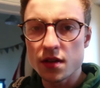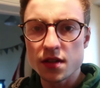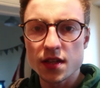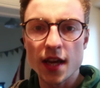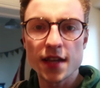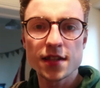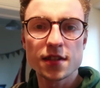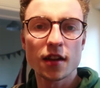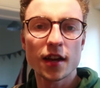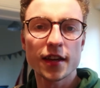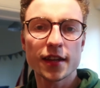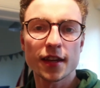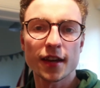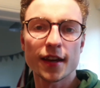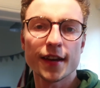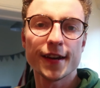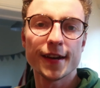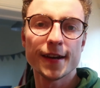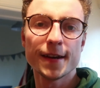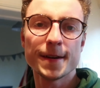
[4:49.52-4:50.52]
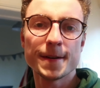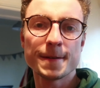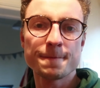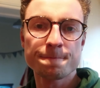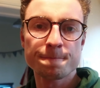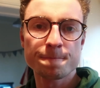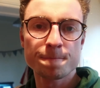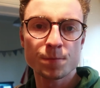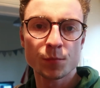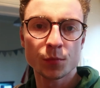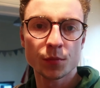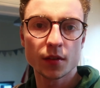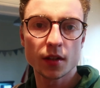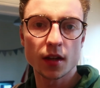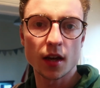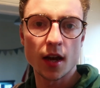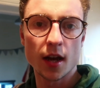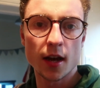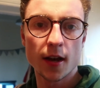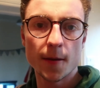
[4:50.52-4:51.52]
Tastes like a
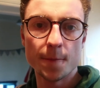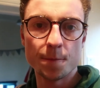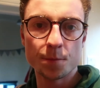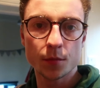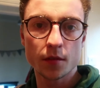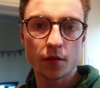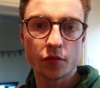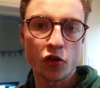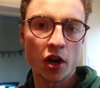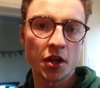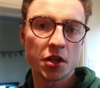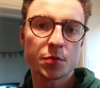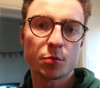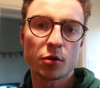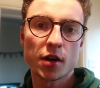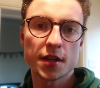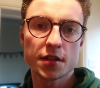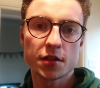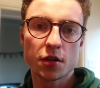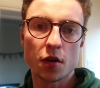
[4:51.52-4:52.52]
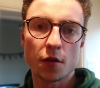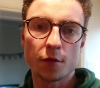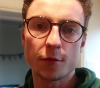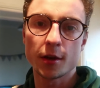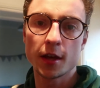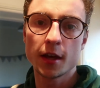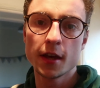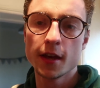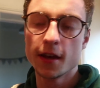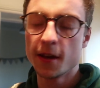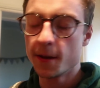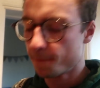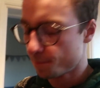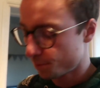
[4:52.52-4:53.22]
French press coffee,